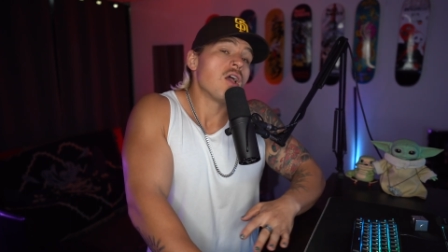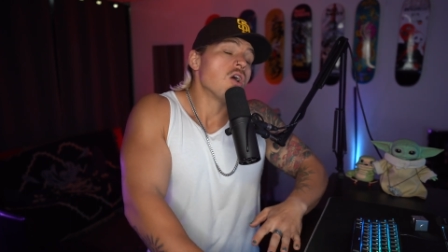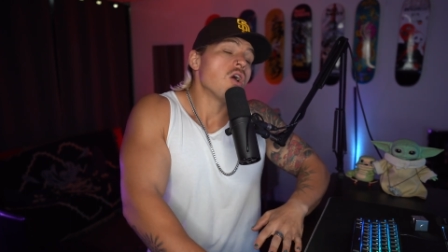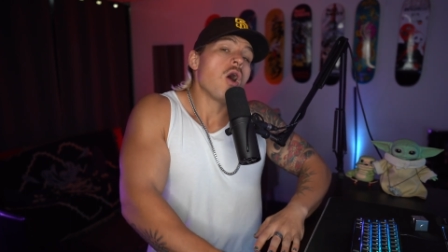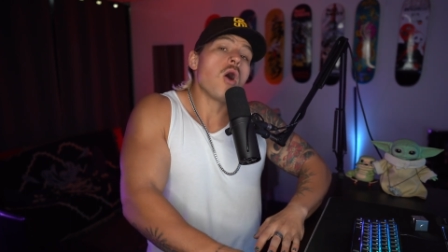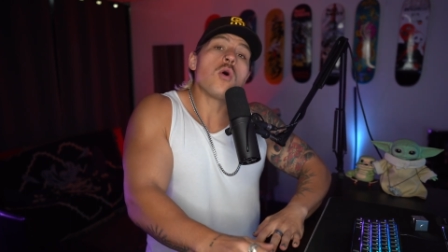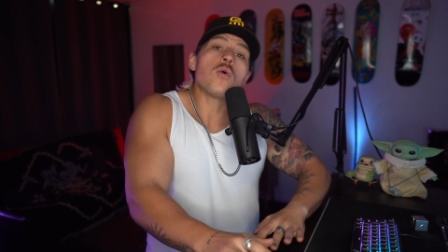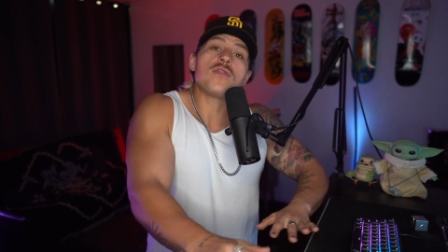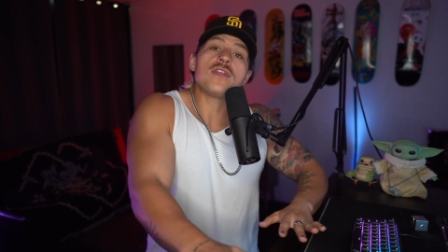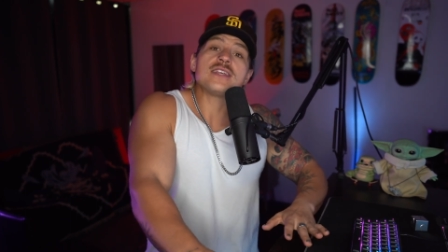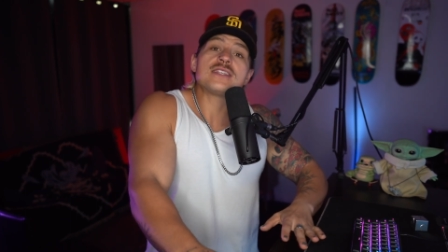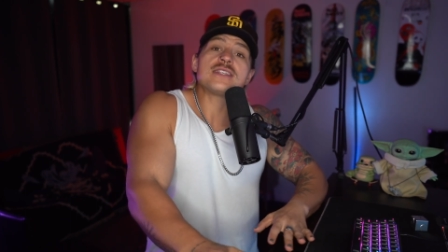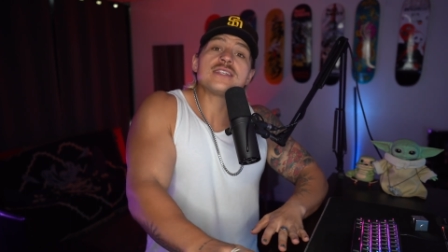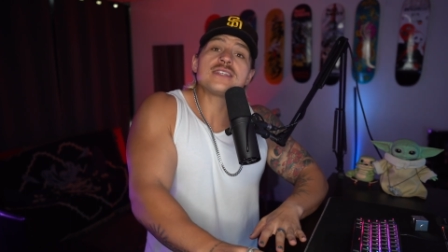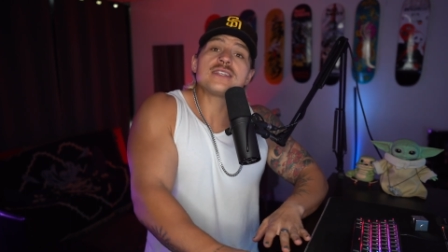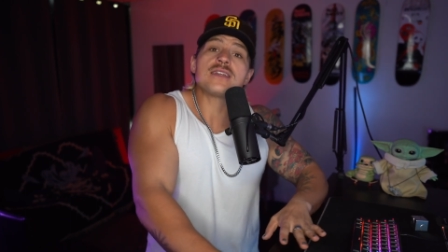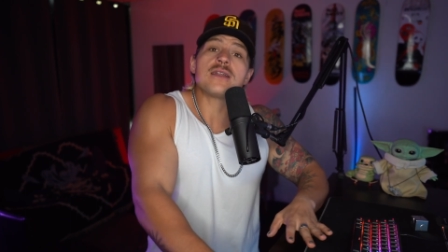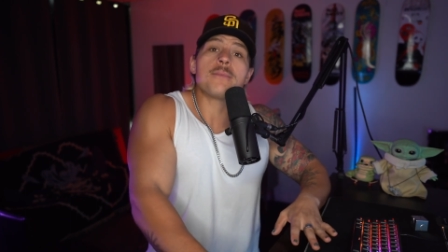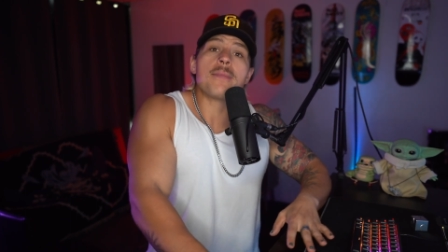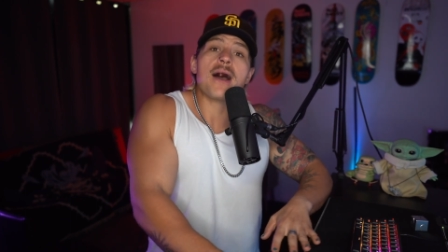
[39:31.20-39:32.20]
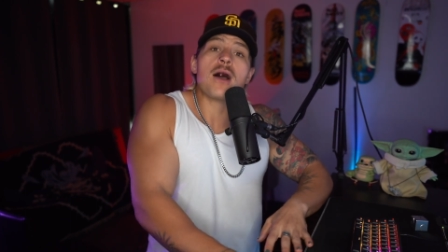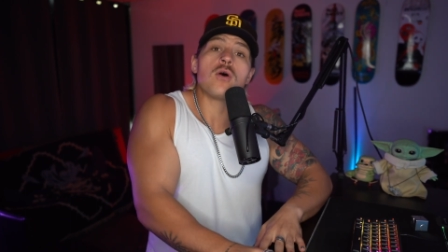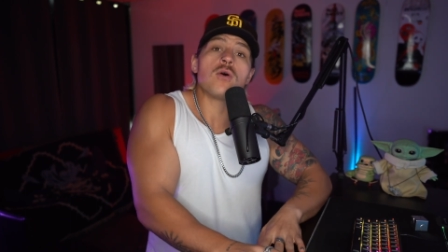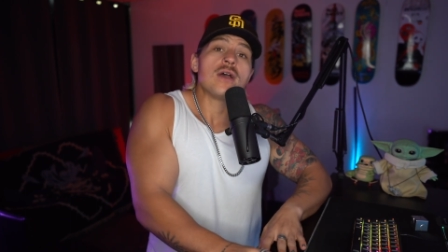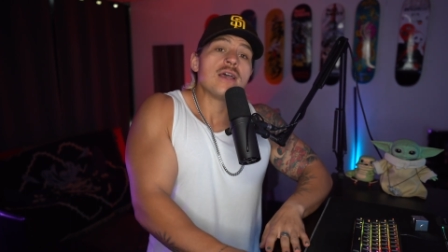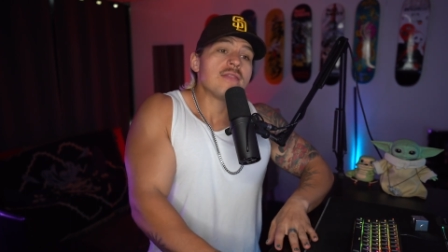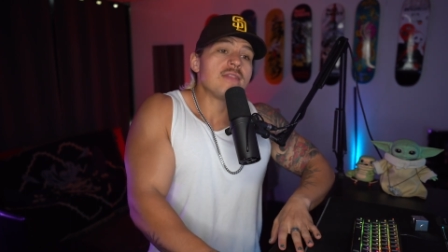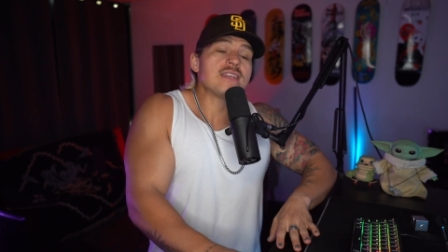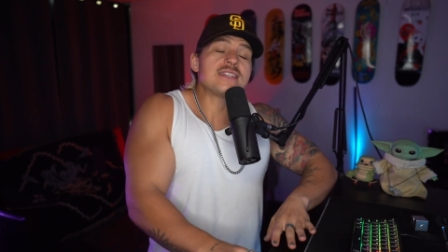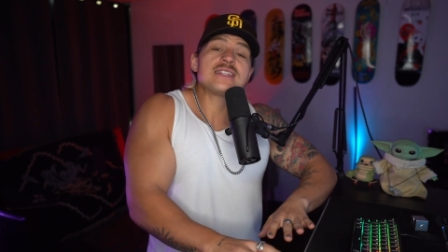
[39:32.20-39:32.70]
oh, this isn't about
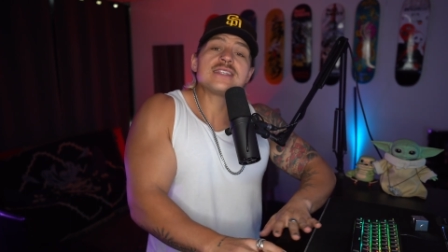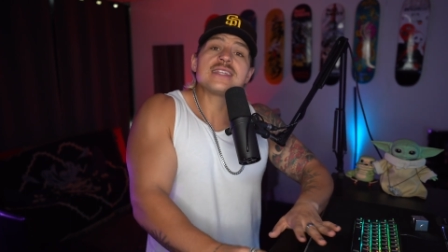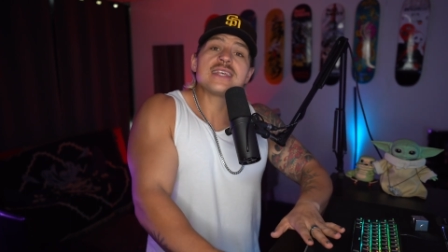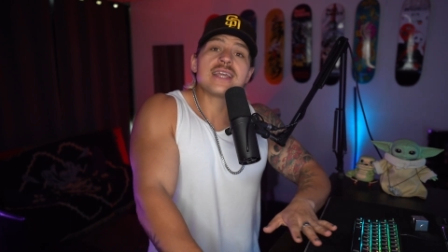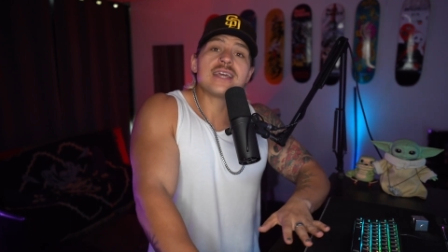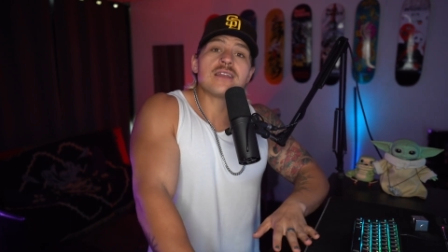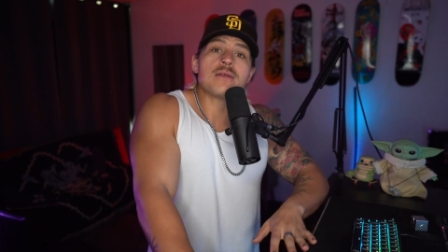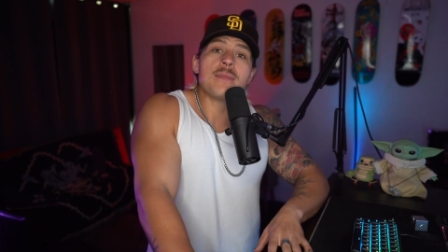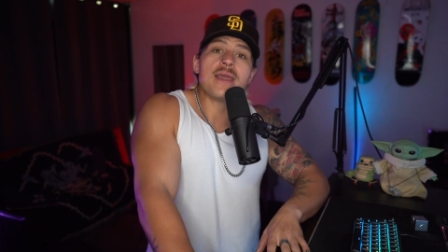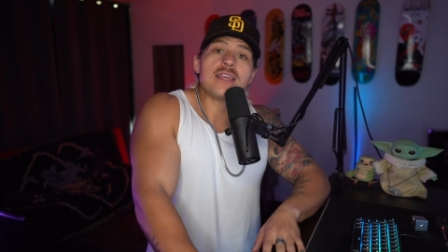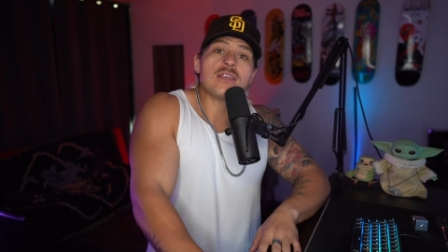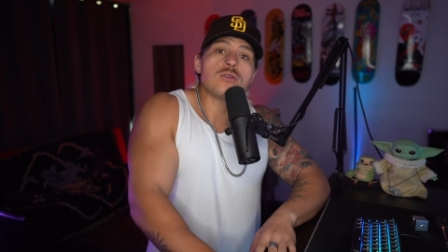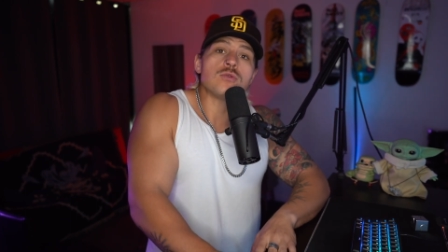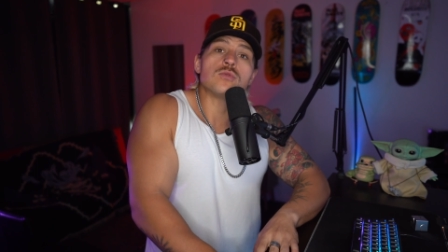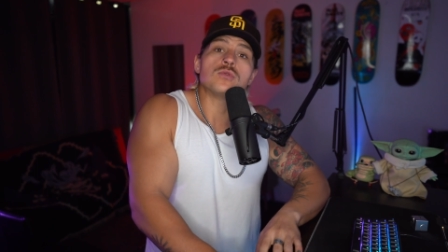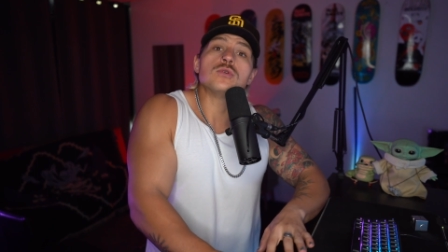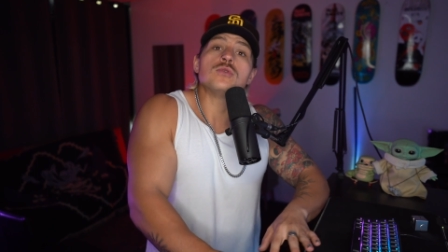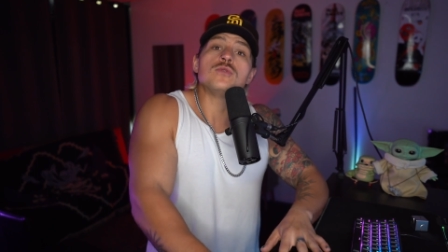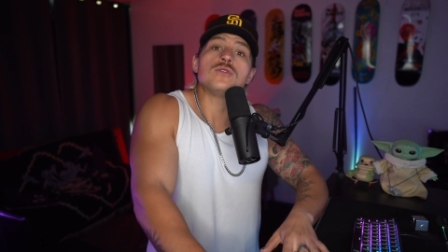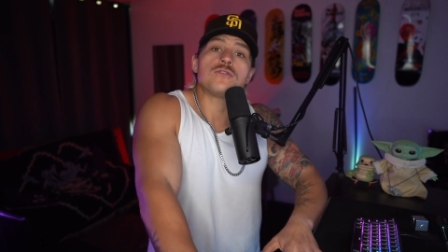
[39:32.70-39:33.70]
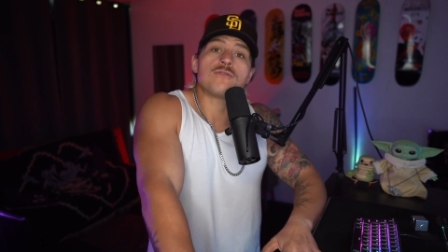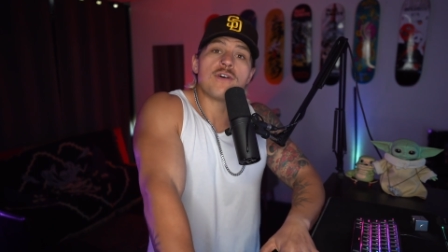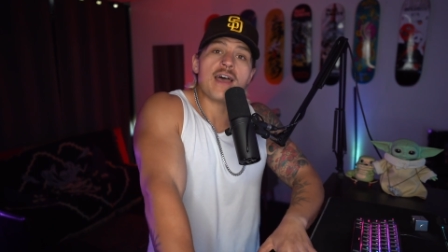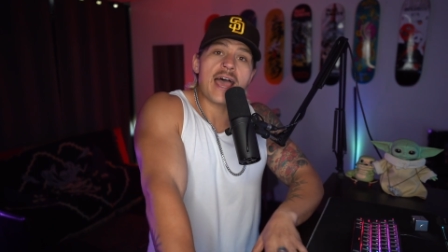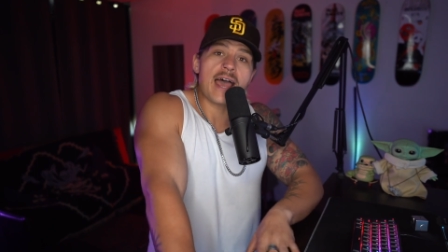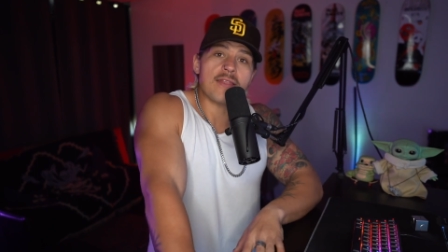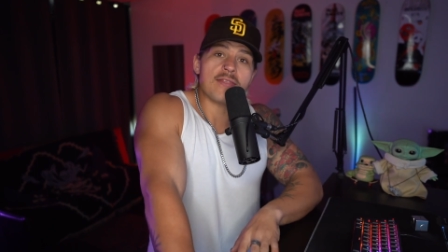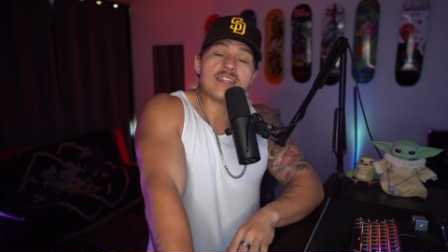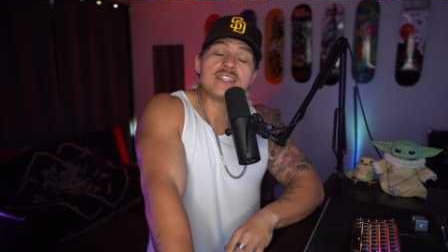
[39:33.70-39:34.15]
this isn't gonna make you lose fat.